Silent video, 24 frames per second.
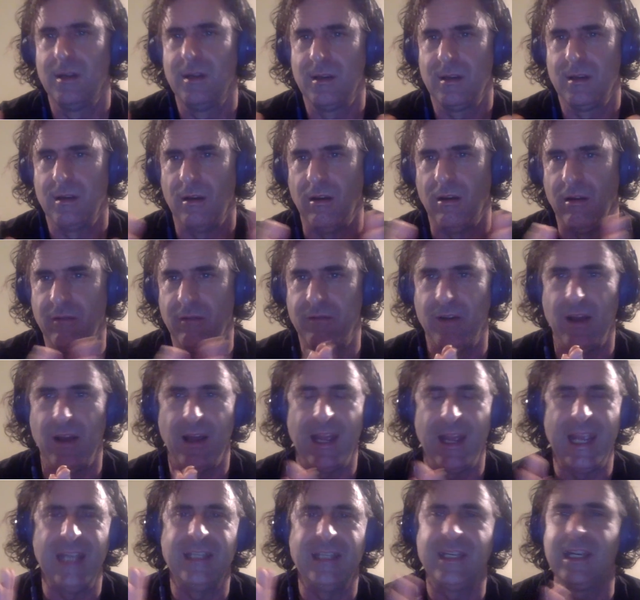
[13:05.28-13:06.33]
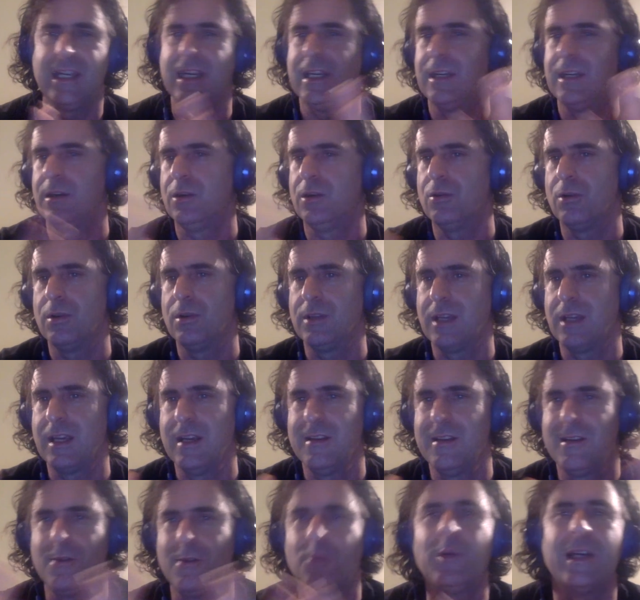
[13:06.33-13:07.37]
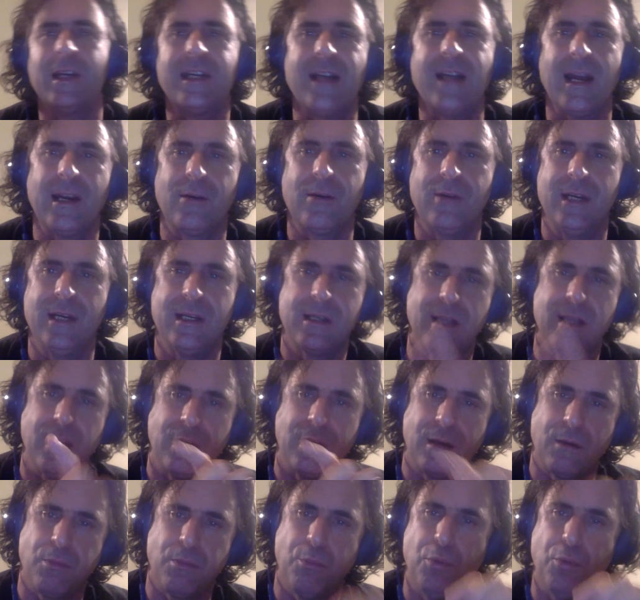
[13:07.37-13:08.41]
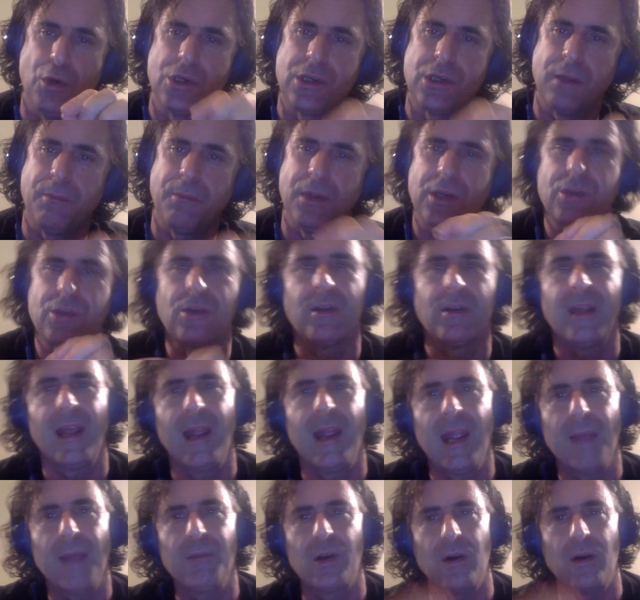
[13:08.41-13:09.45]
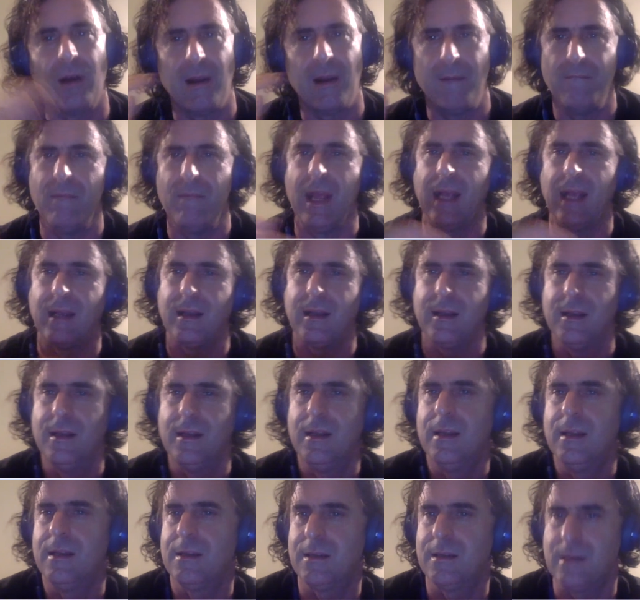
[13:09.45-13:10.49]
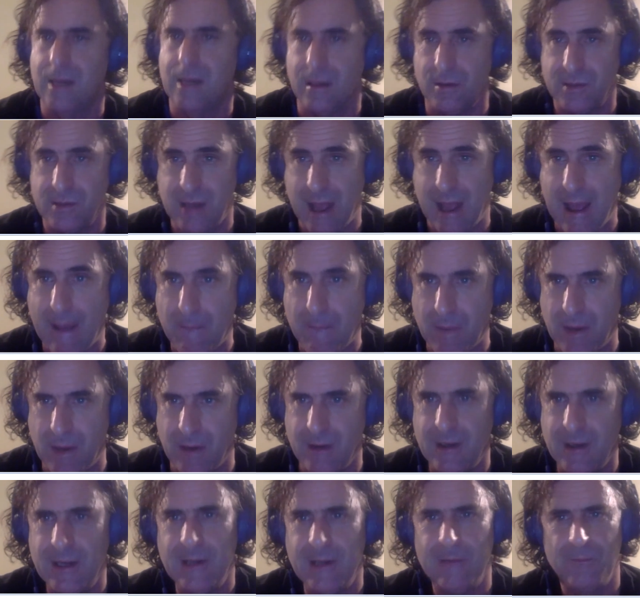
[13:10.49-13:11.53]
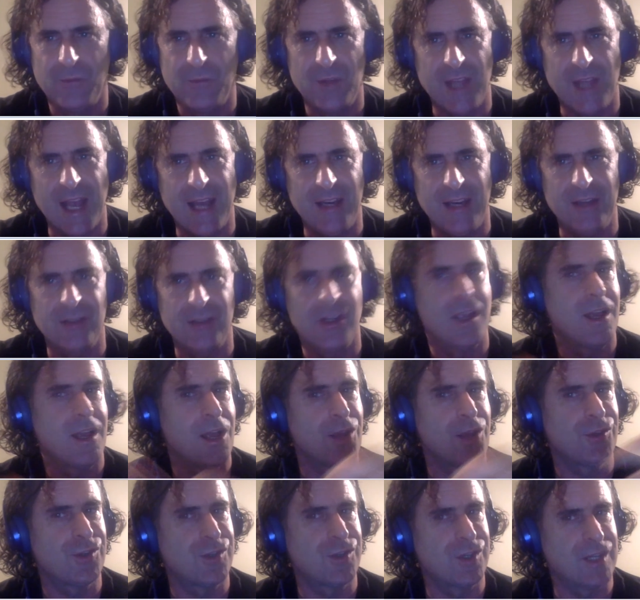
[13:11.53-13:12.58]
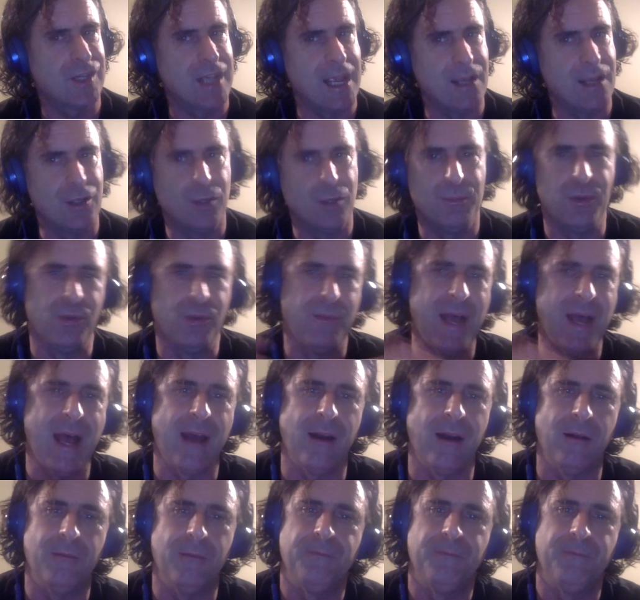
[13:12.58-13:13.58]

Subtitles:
of 18-year-old kids and retirees that push the picture of the hamburger and make sales happen. That is a scalable model.